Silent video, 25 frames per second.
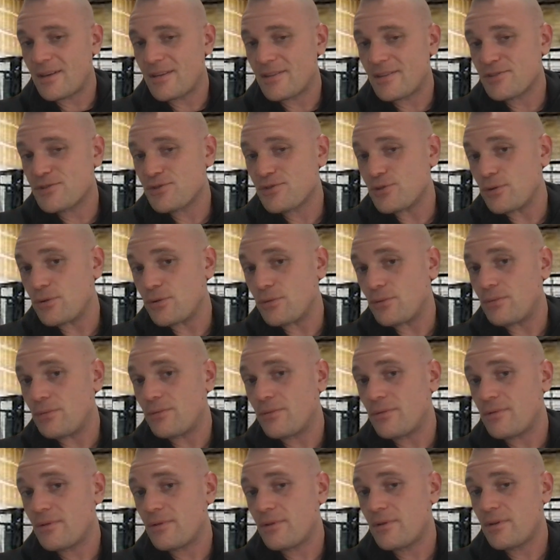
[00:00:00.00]
It's true.
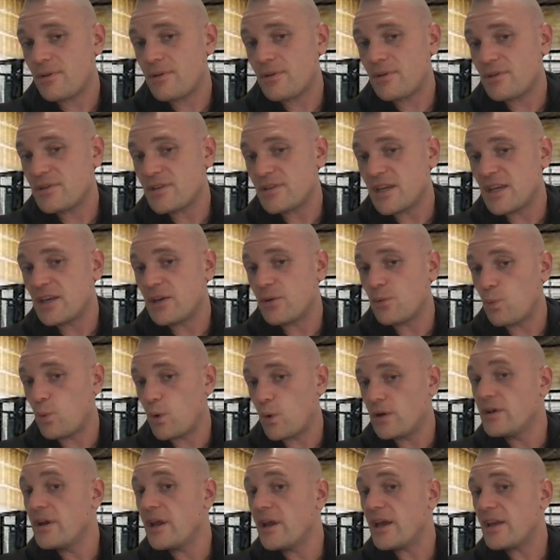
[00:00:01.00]
You take it
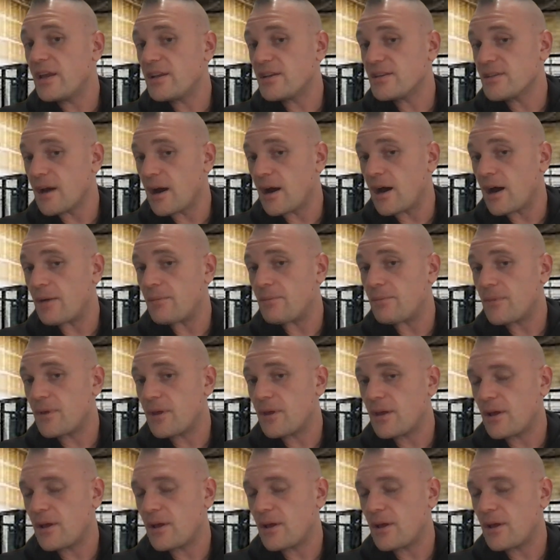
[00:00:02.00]
one day at a time.